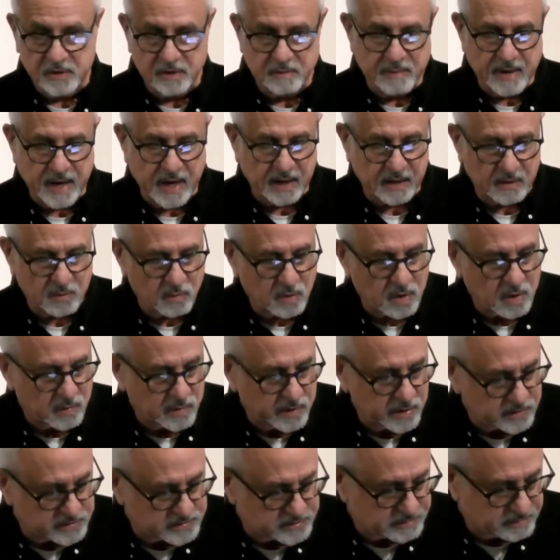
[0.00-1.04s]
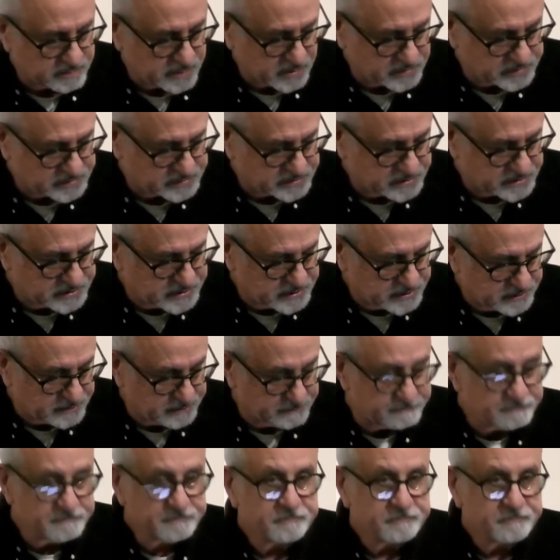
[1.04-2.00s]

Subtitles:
about what we are supposed to do.